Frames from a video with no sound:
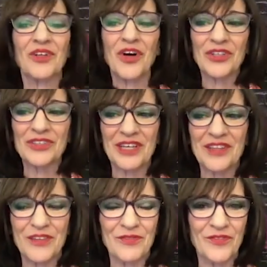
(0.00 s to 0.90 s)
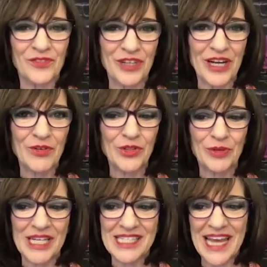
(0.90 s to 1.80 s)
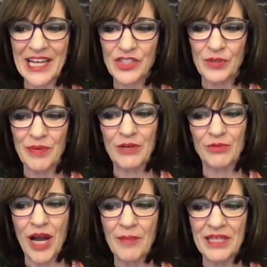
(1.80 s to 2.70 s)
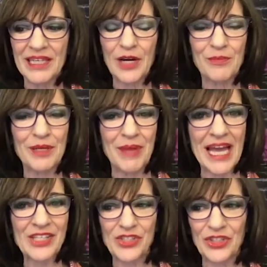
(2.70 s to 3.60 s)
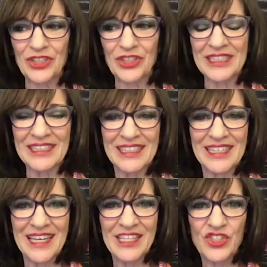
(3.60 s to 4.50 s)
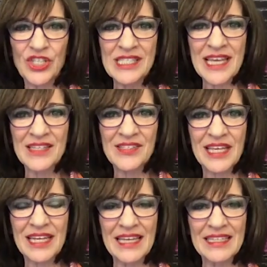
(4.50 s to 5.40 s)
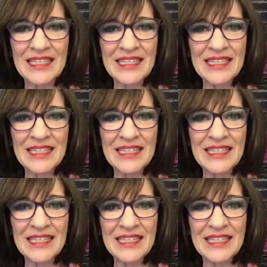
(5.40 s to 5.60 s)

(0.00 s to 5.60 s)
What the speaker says: called The Forever Transaction by Robbie Kellman-Baxter. And she says that